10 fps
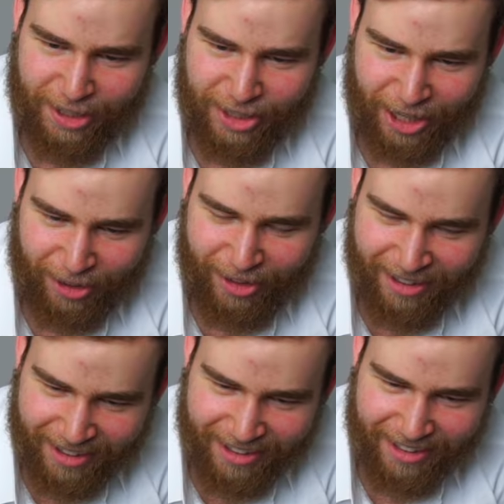my
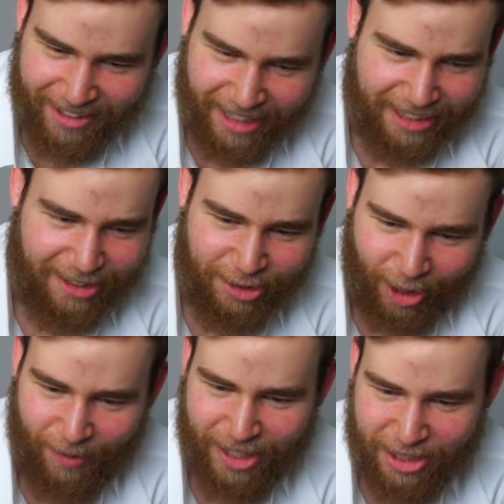channel? Like to
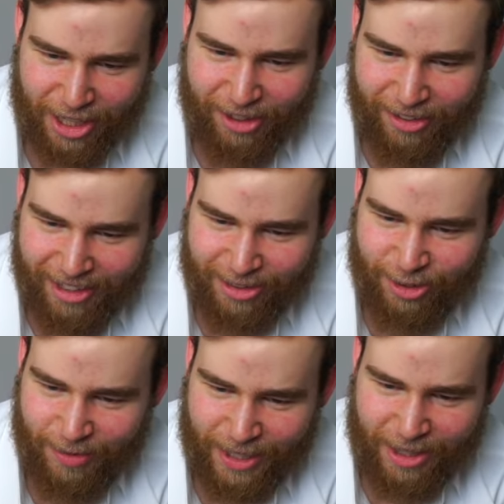sell my channel? You can
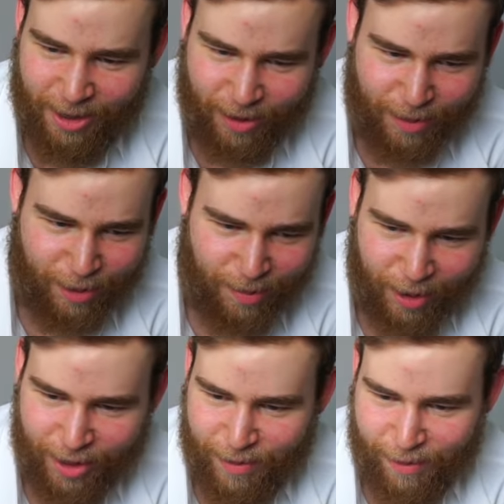still make a new one and
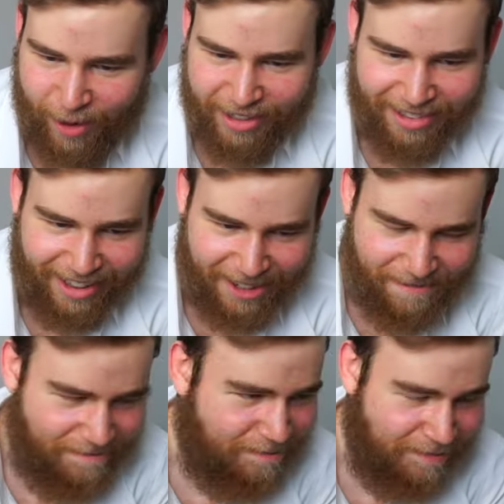promote it before I sell it.
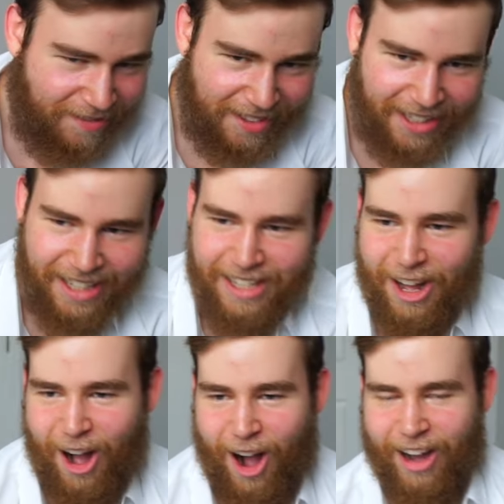
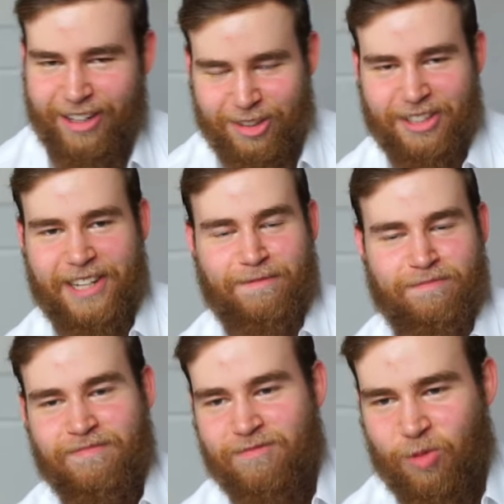Honestly,
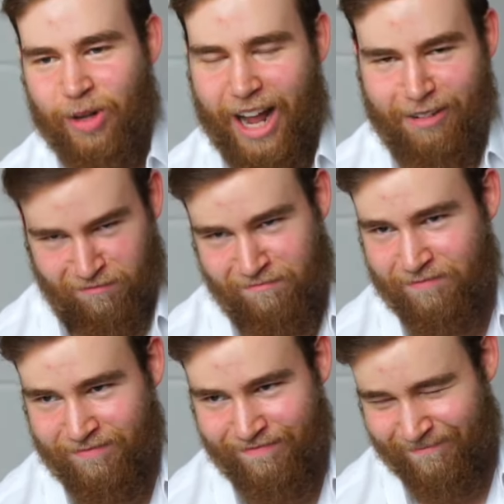what? I
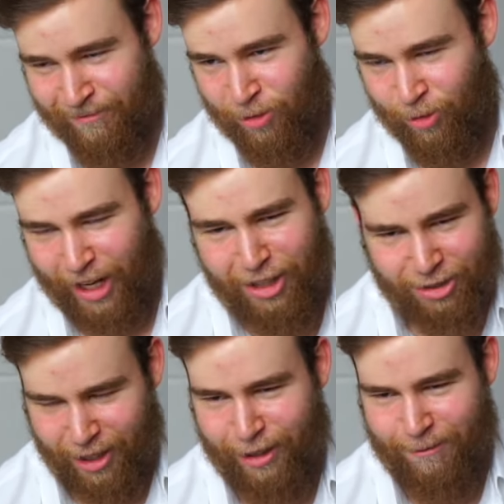would I
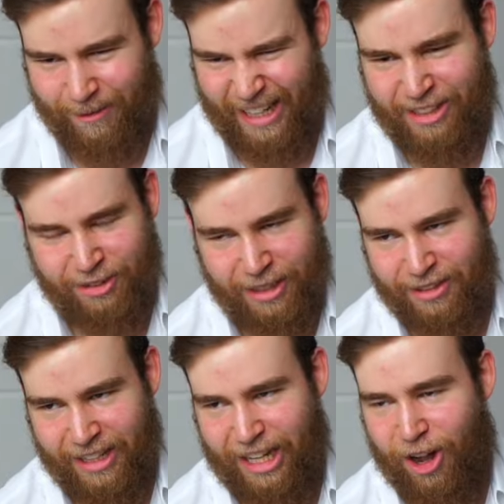sell it for like
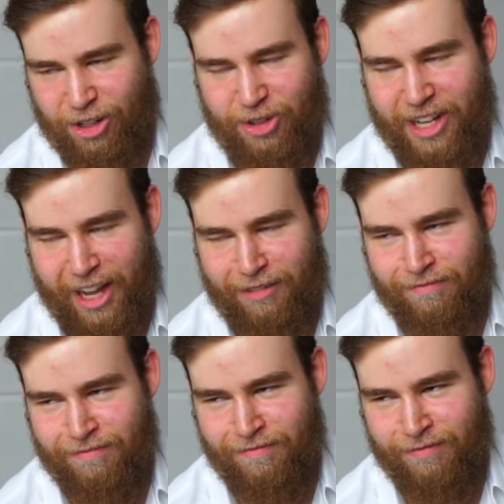six, like 100k?
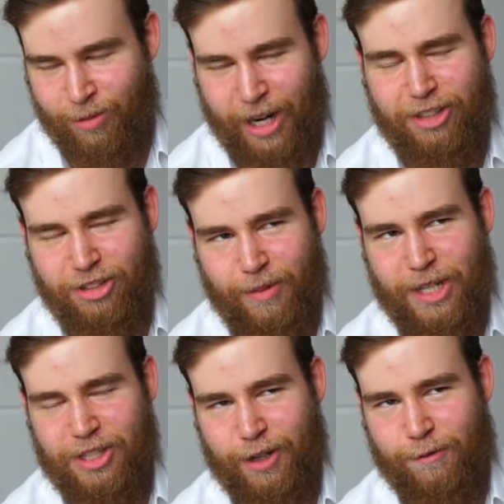Would I sell
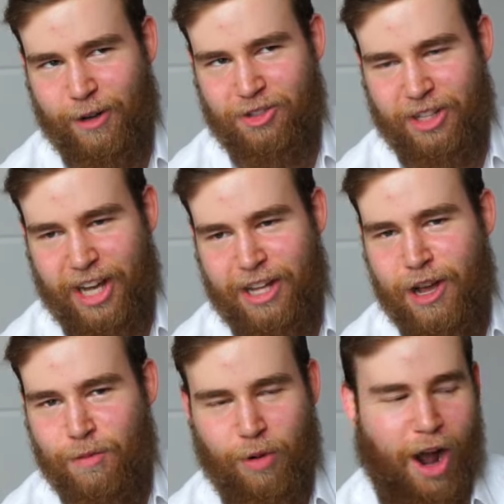my channel for
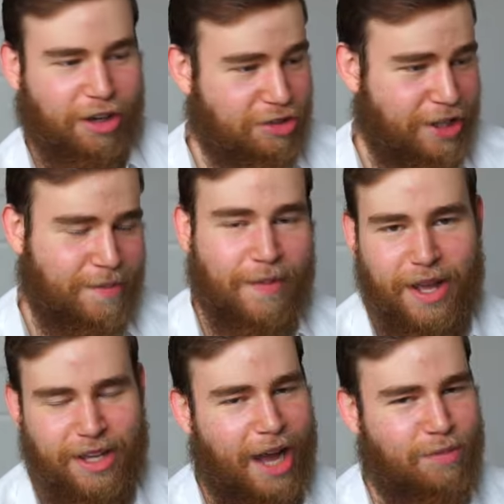100k? Honestly,
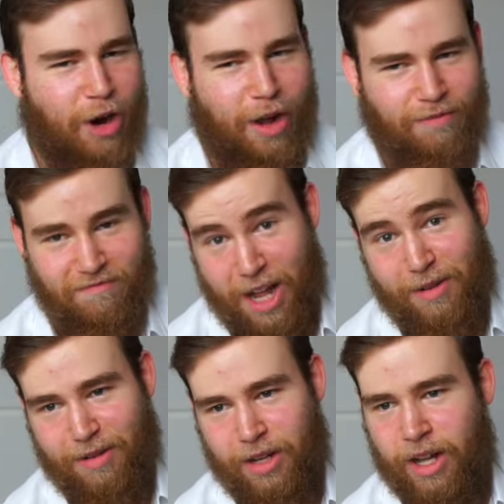may yeah, prop
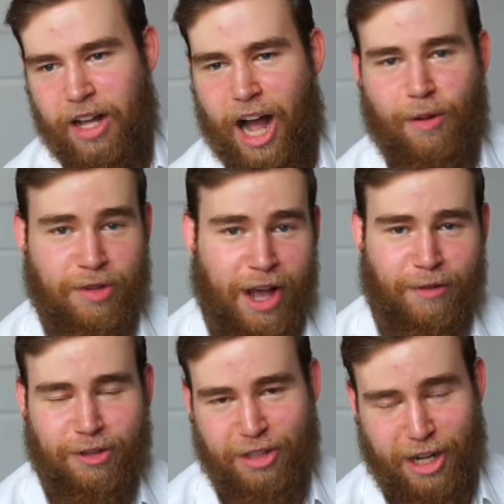may I would
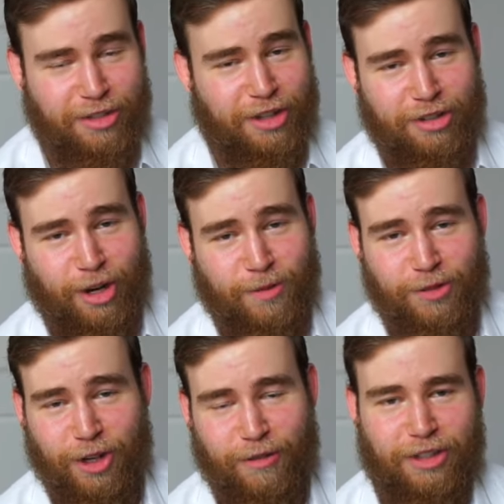never. It's against the terms
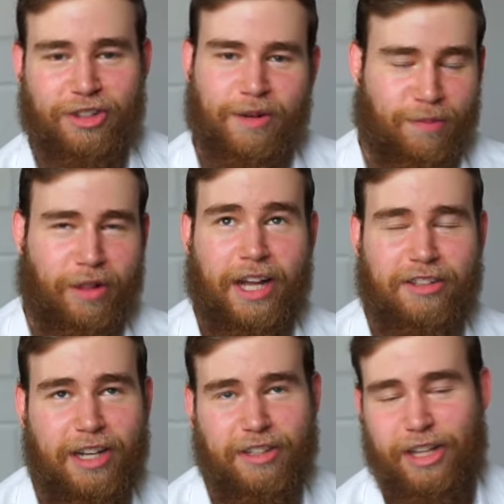of service. But
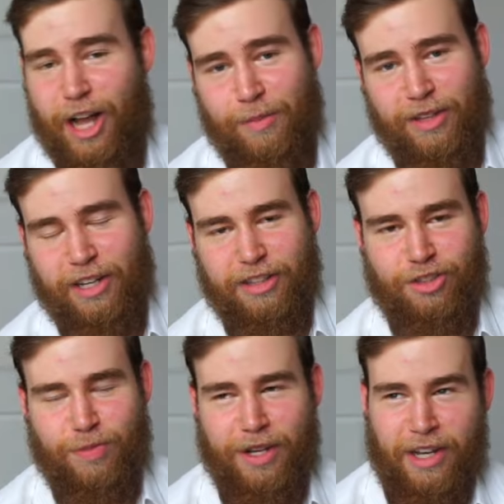like technically, hypothetically
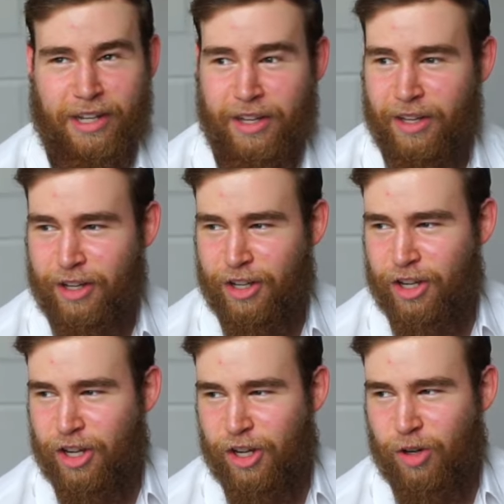speaking,
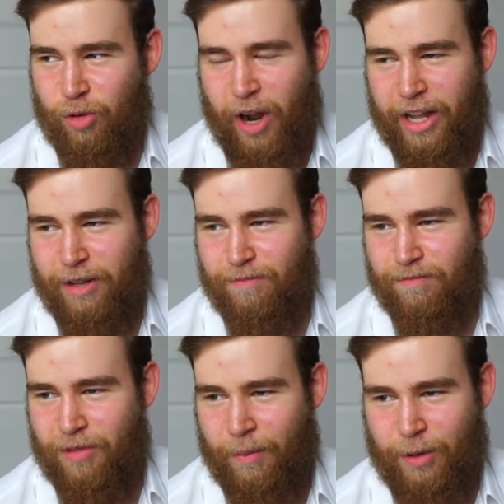right?
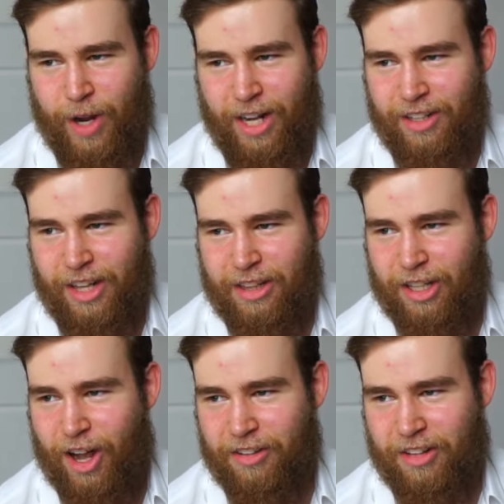I mean, React like
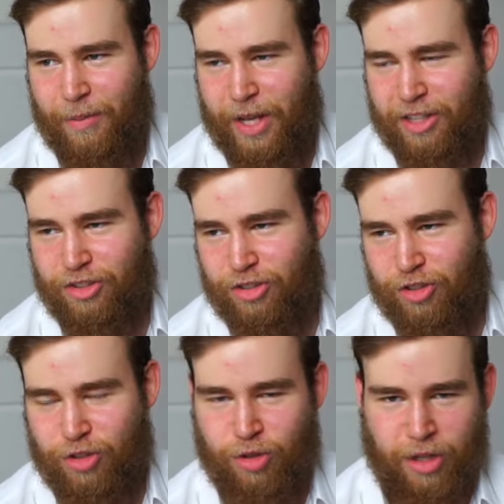the content I make isn't
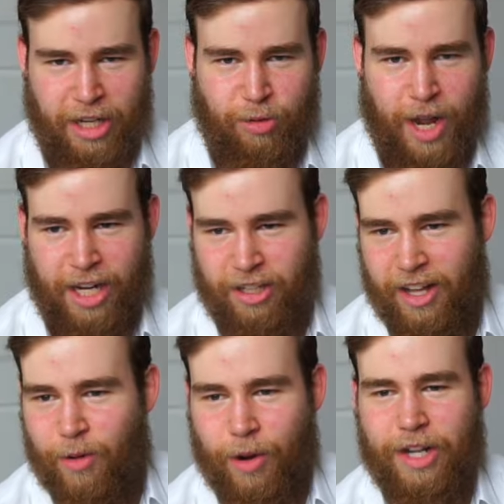to like React.
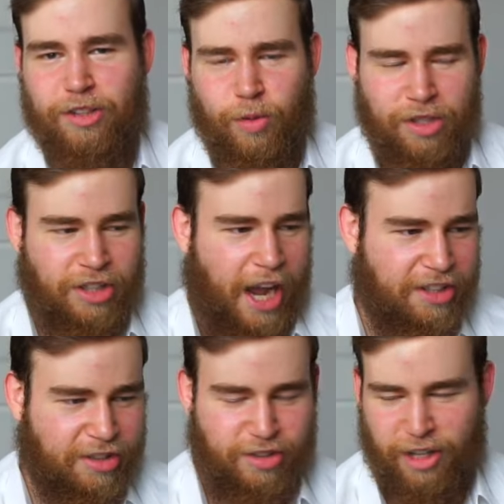What I do is I
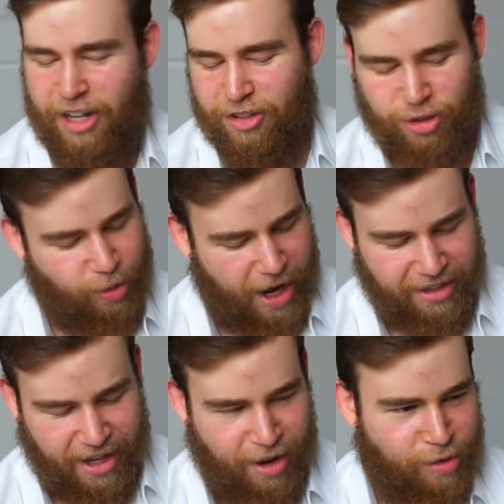just I just
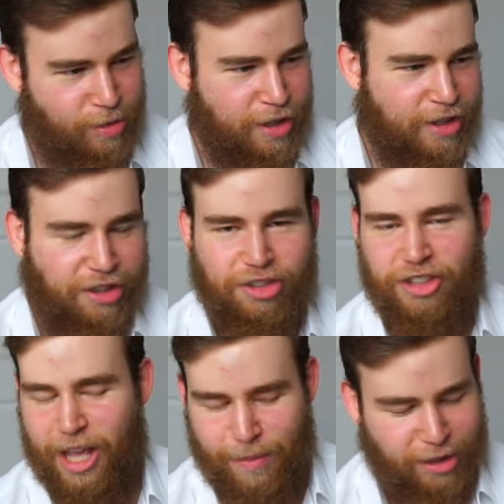grind out the
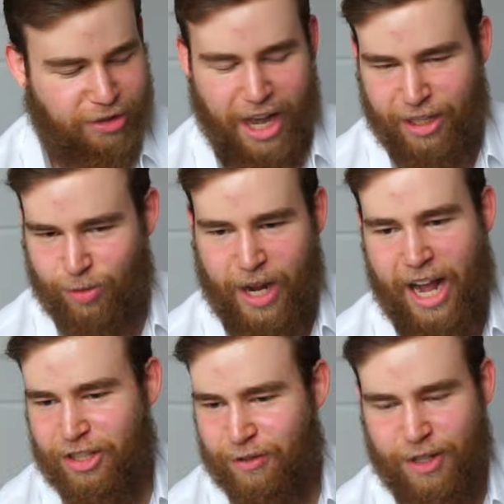same exact
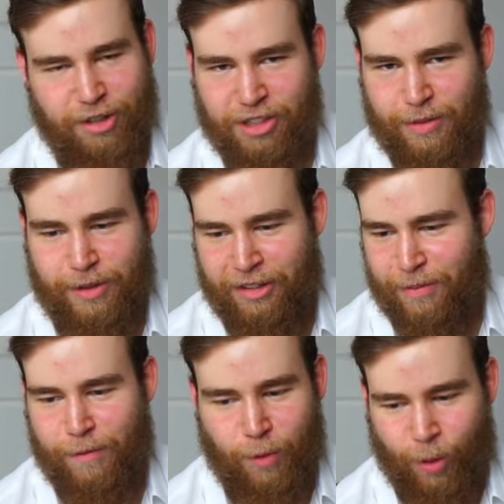reaction videos I did, I
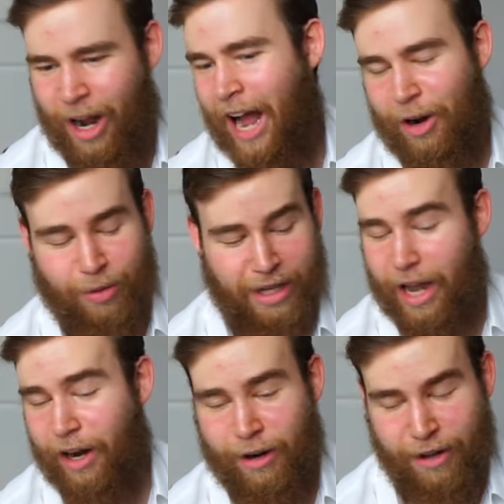did before. I don't
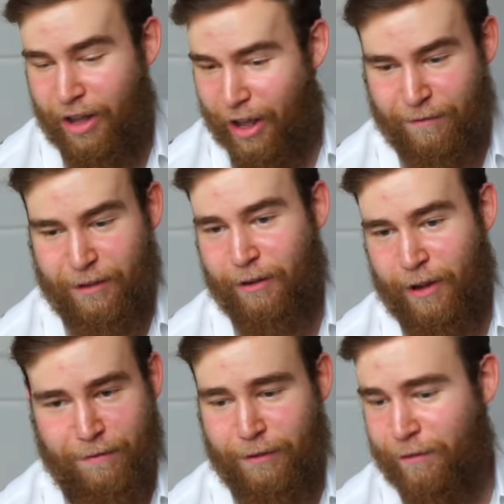care if they're
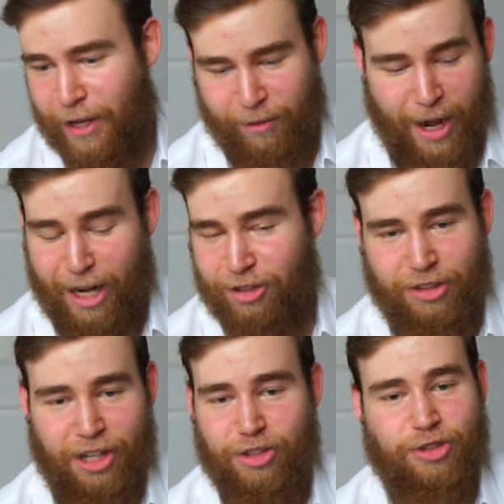if it's fake
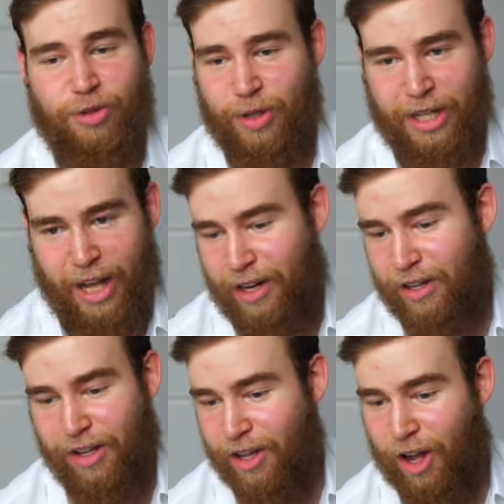reactions. I just do it again.